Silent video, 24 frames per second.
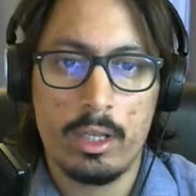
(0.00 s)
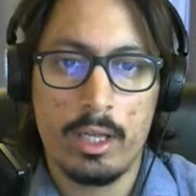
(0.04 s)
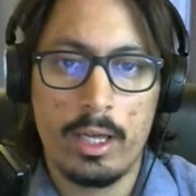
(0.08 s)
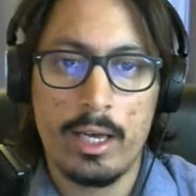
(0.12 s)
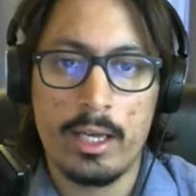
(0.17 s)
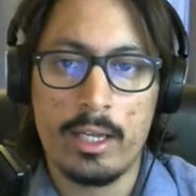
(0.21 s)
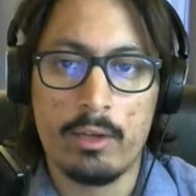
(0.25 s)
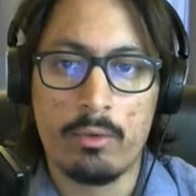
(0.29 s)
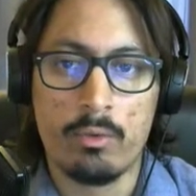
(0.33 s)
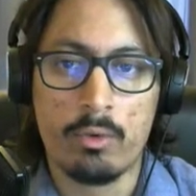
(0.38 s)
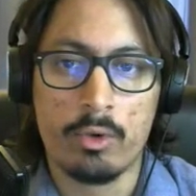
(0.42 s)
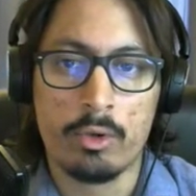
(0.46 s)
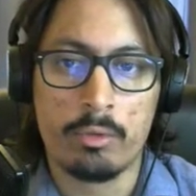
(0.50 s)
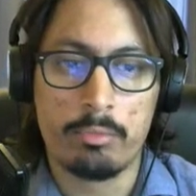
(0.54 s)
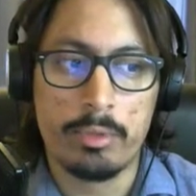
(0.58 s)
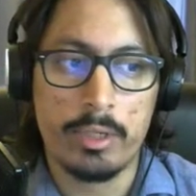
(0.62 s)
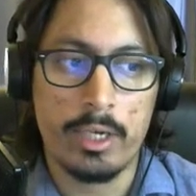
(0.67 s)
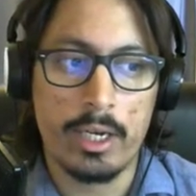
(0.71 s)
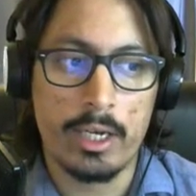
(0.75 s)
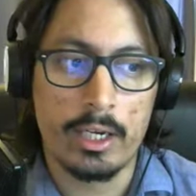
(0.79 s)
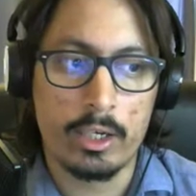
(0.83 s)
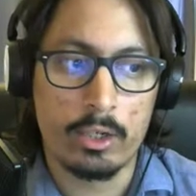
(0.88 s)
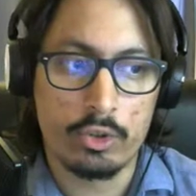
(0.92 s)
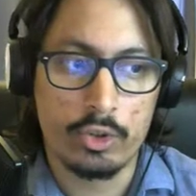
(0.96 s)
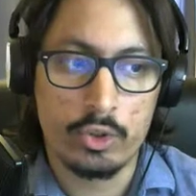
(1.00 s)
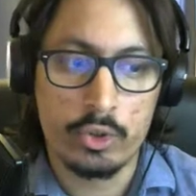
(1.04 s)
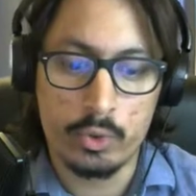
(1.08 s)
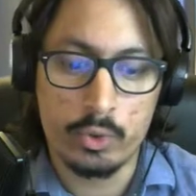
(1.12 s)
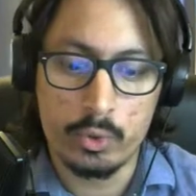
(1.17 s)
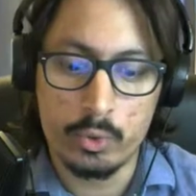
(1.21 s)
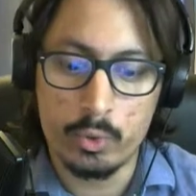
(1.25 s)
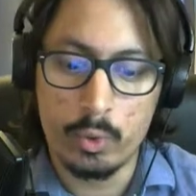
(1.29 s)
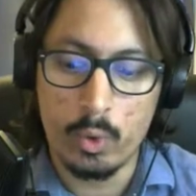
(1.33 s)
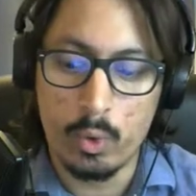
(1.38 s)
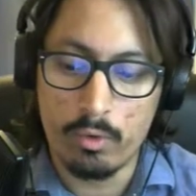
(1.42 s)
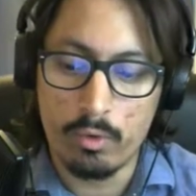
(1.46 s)
and it won't be like
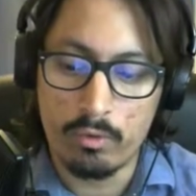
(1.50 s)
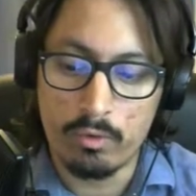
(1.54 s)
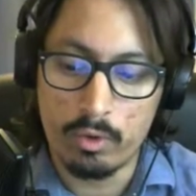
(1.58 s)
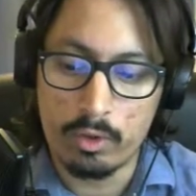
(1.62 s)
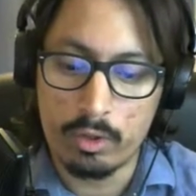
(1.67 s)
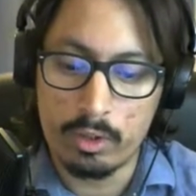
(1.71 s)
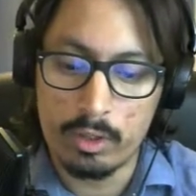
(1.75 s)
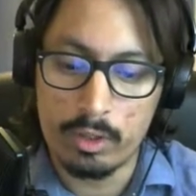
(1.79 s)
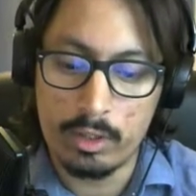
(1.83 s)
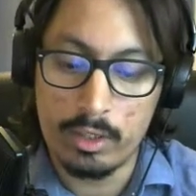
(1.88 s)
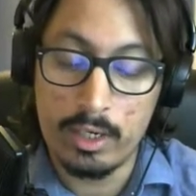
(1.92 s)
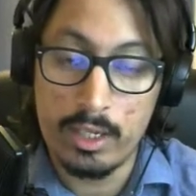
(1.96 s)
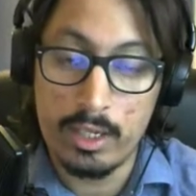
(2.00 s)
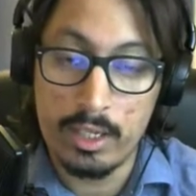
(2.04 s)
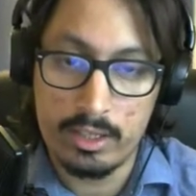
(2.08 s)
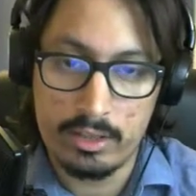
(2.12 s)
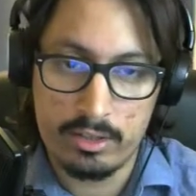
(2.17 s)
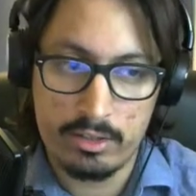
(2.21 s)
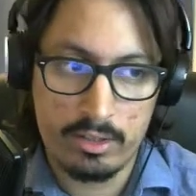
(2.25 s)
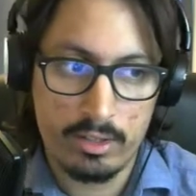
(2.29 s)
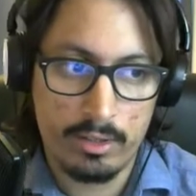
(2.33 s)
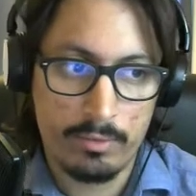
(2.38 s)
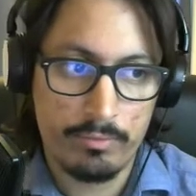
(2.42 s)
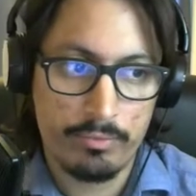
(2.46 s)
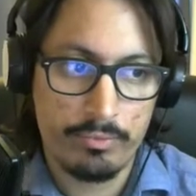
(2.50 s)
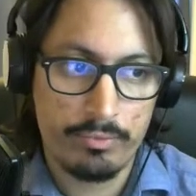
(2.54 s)
too over lit.